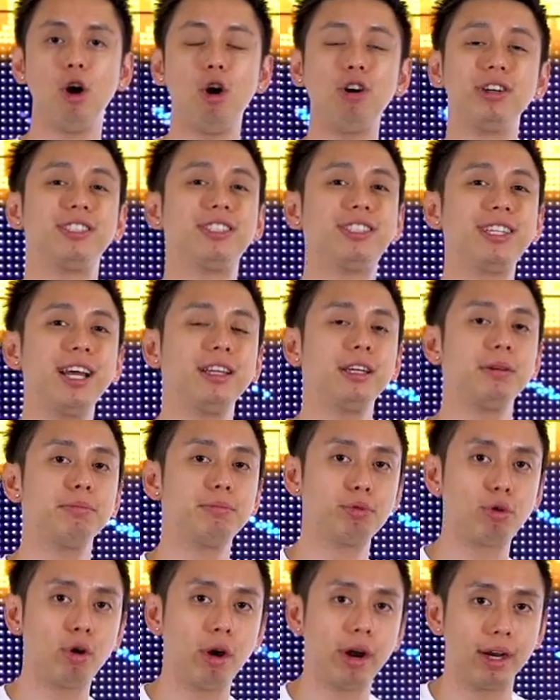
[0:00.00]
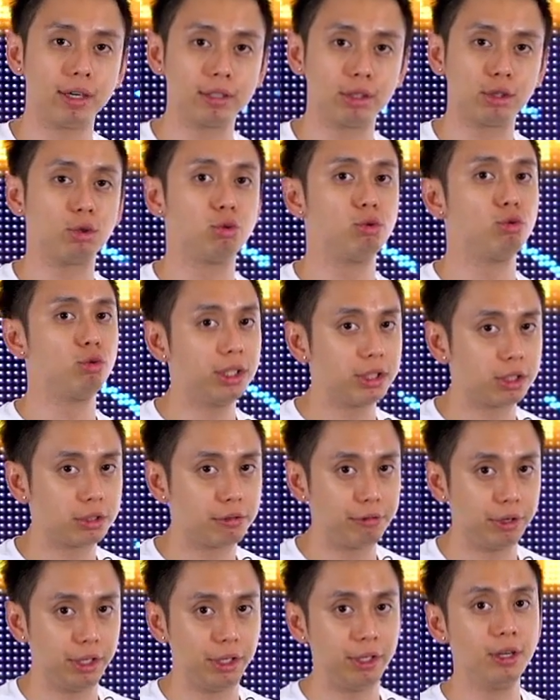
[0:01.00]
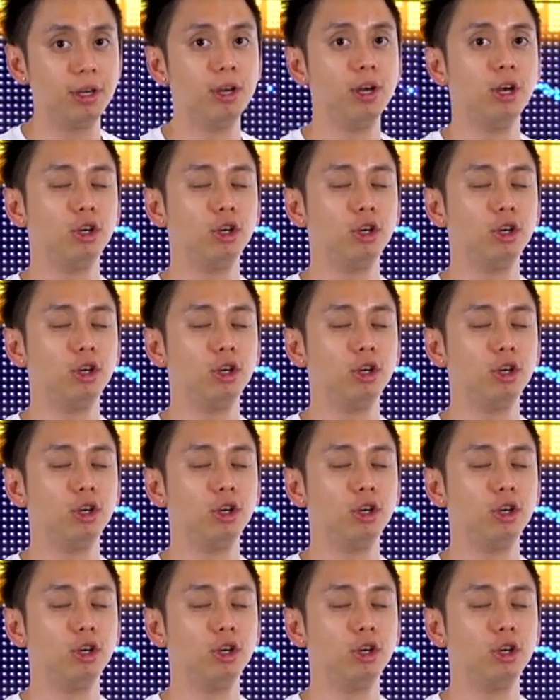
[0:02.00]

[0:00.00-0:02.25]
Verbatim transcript: or selling products risk-free,